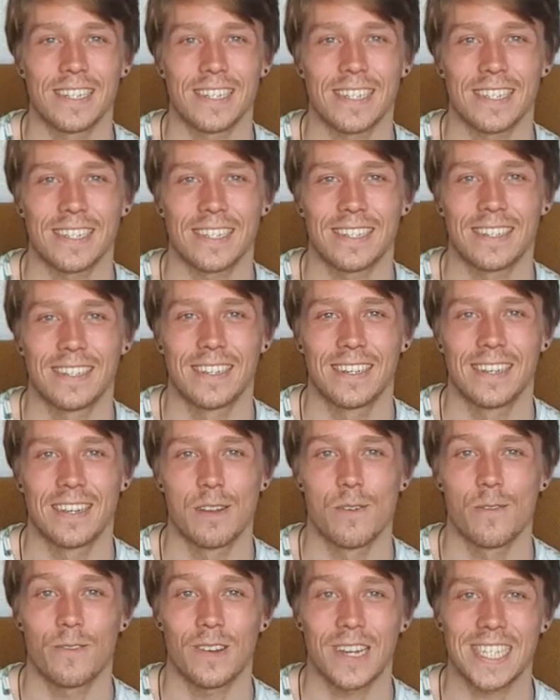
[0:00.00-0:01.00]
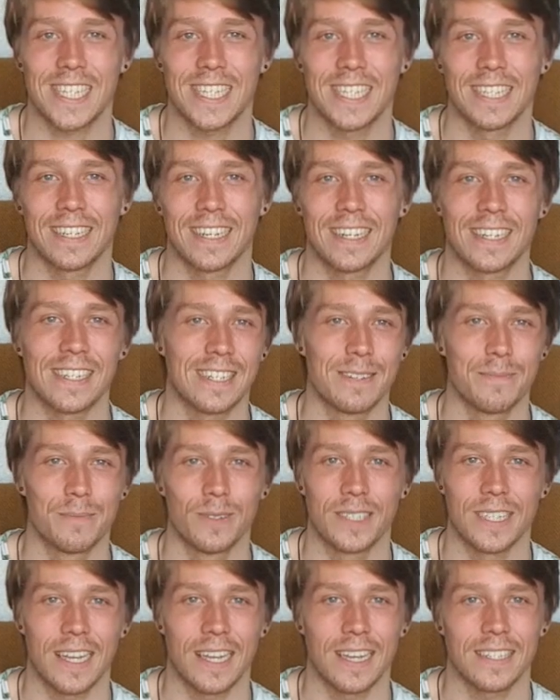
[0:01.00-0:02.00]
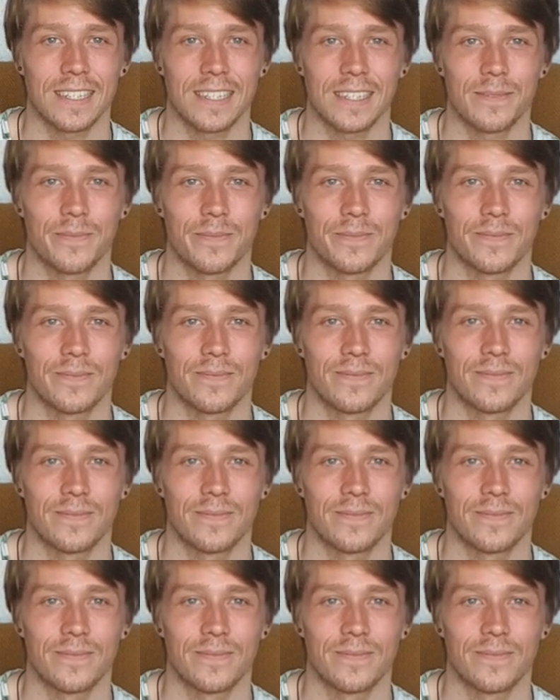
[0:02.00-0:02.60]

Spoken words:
is. Fasting and a simple diet.